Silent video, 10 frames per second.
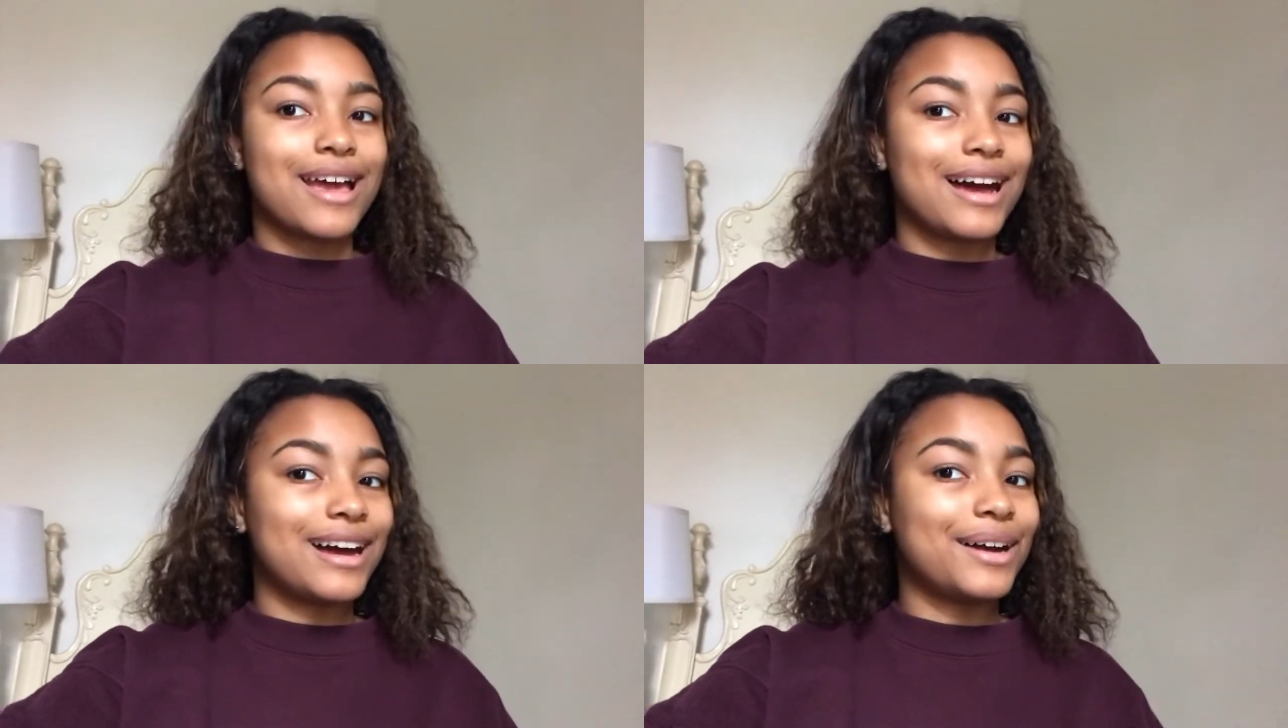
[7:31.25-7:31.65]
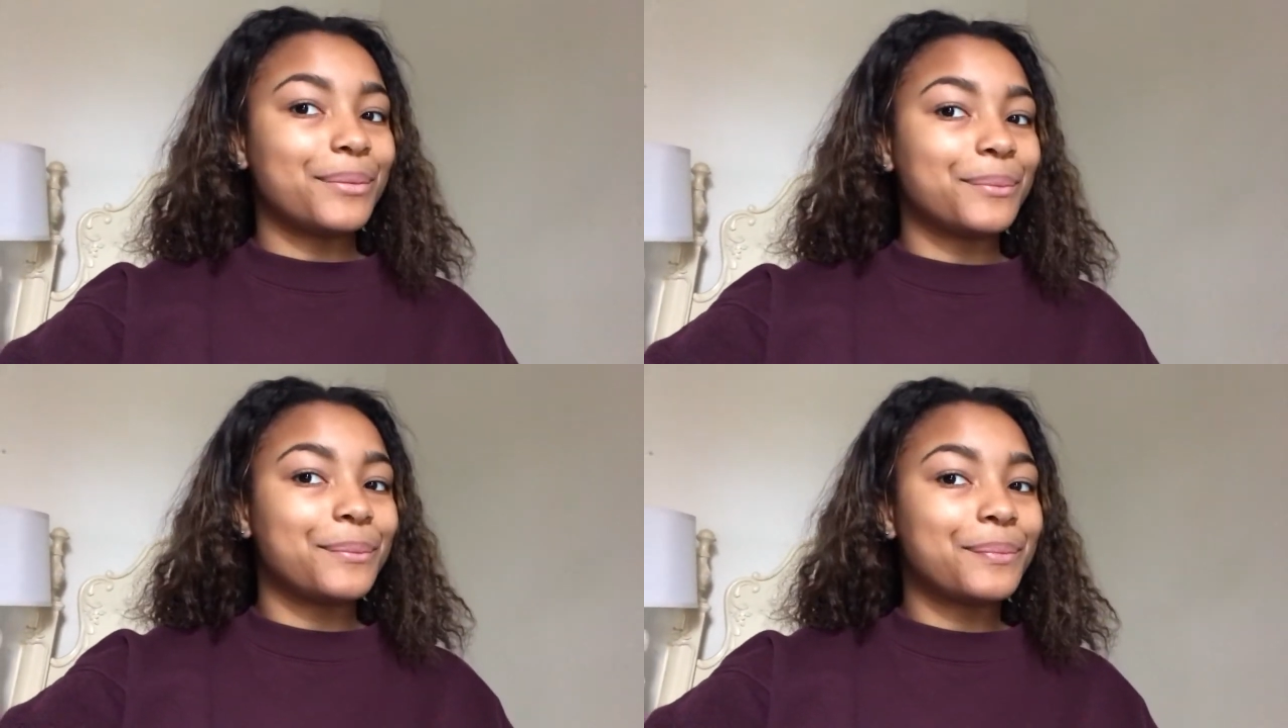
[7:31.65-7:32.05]

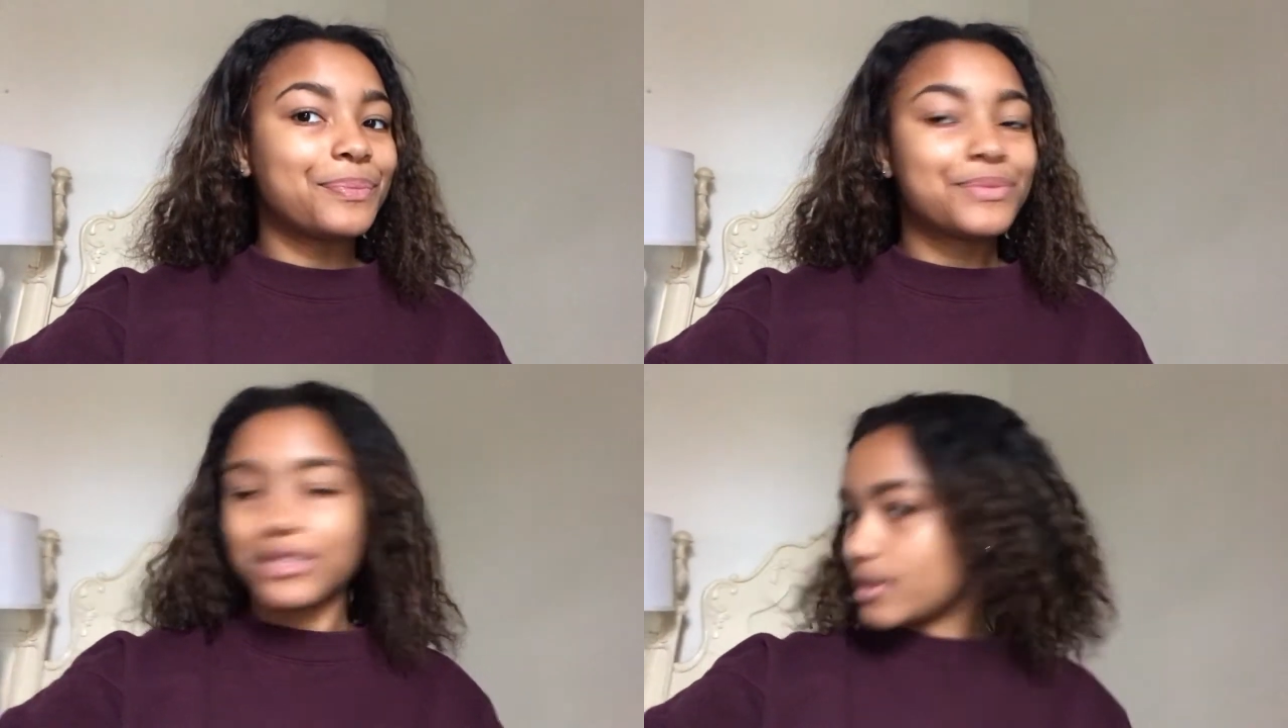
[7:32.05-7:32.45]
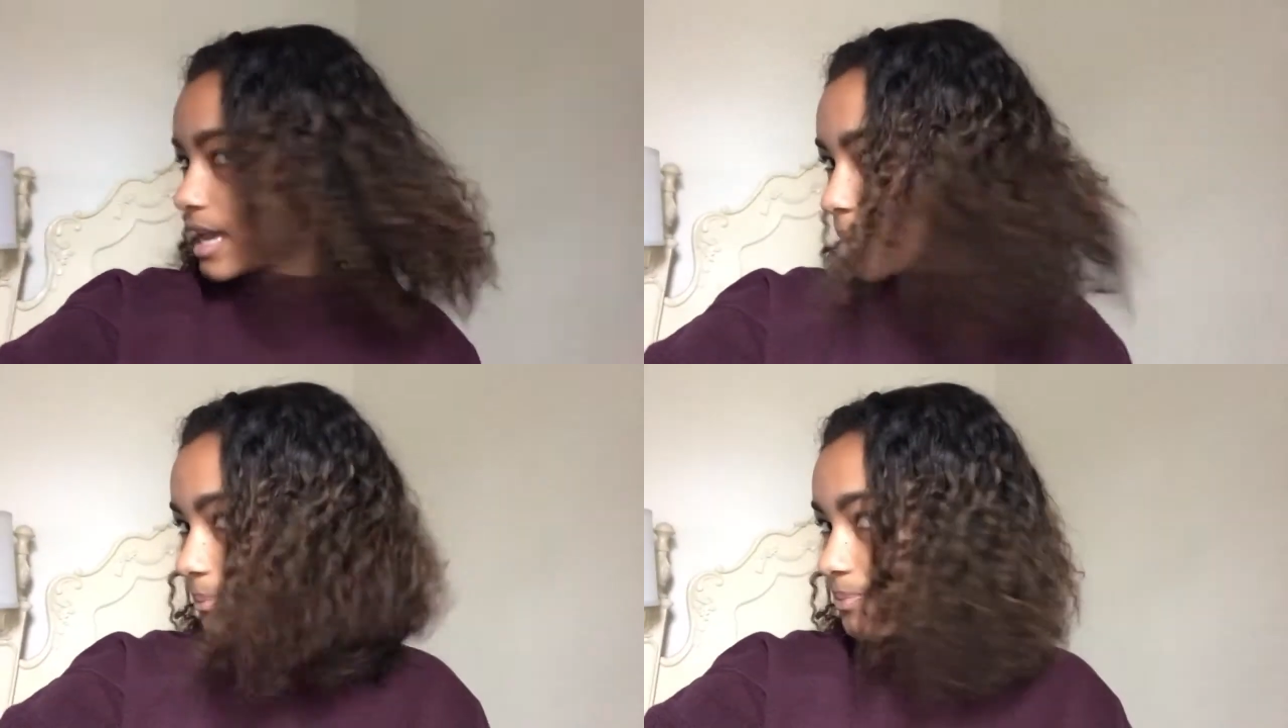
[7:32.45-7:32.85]
So
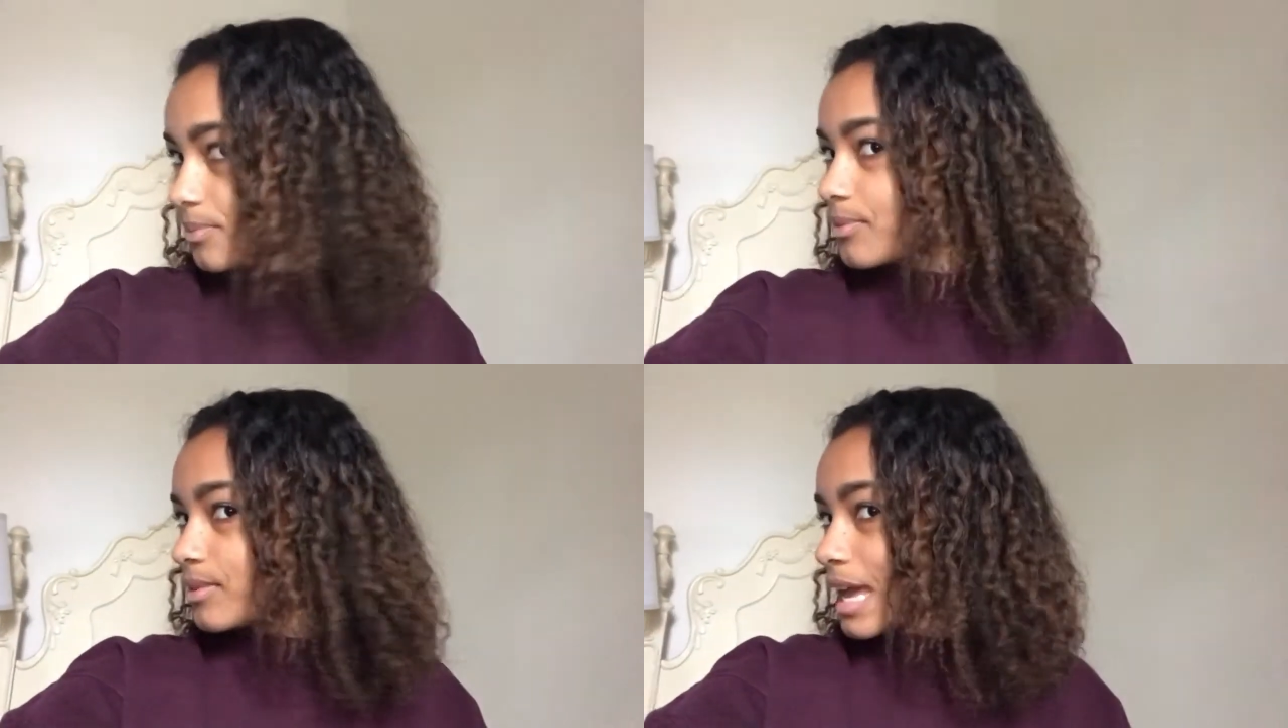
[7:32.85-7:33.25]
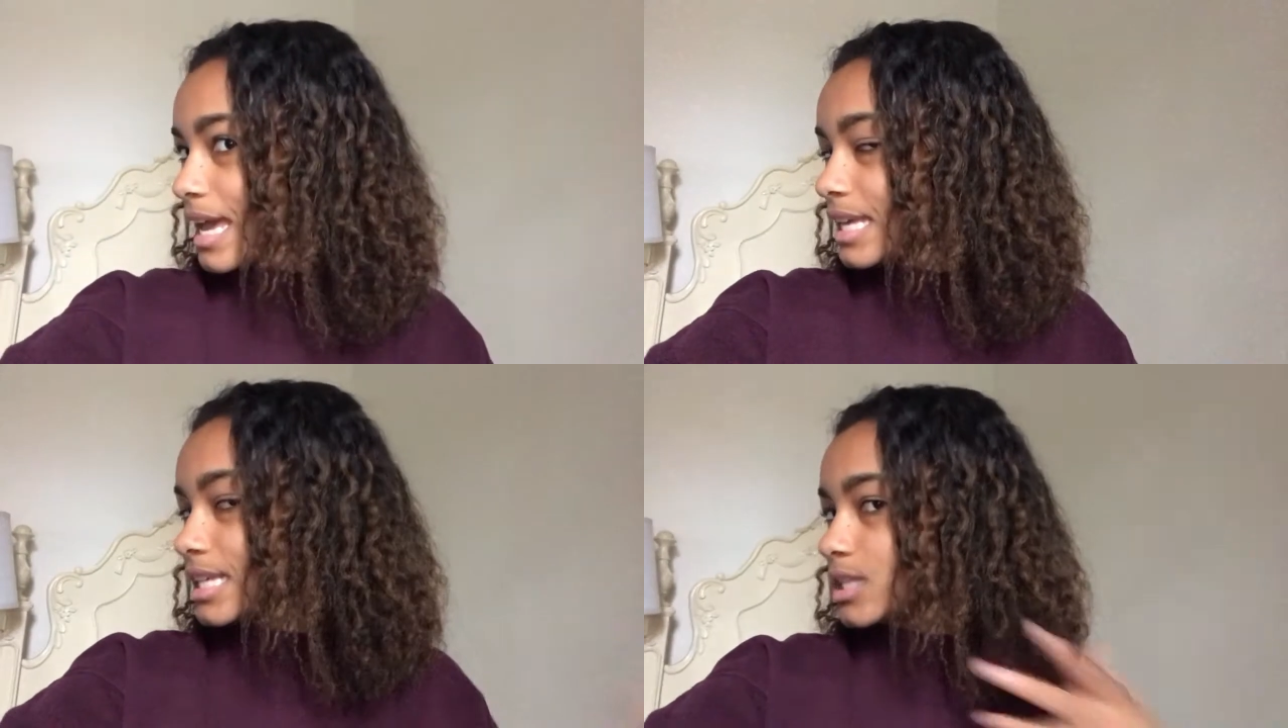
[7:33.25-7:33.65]
yeah,
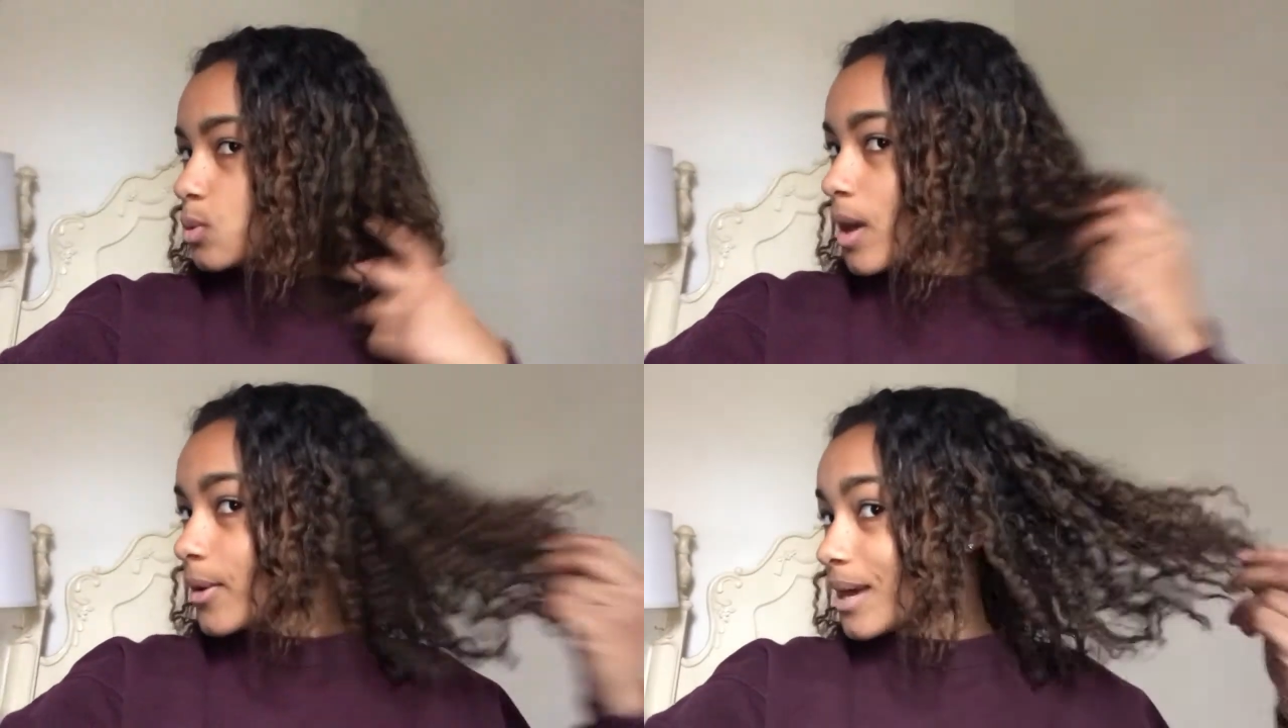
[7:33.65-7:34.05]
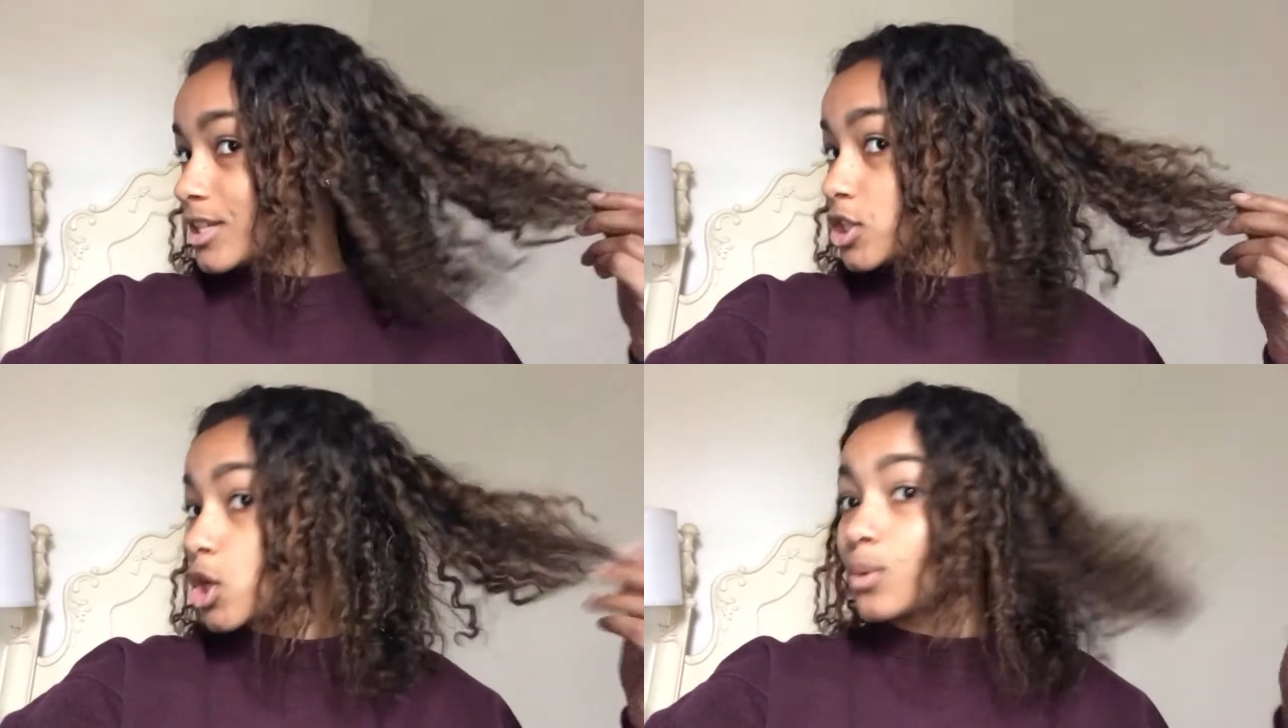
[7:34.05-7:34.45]
that is why you
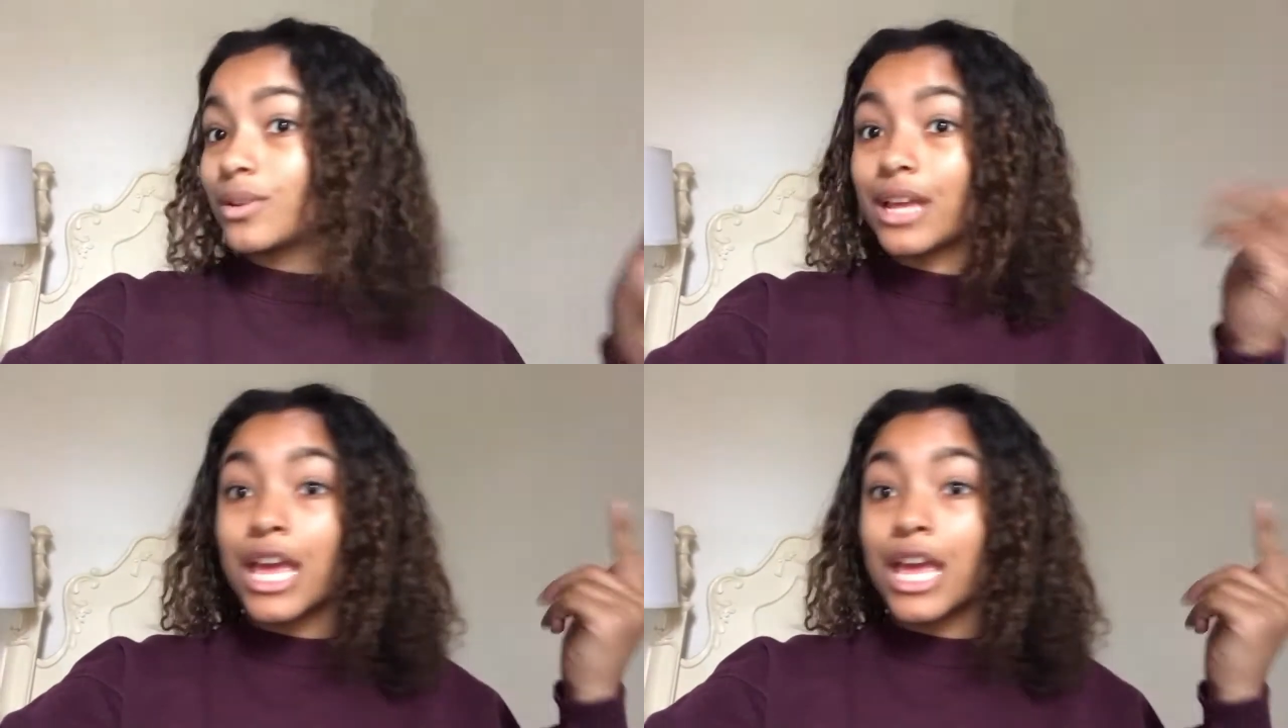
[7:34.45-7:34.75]
guys should go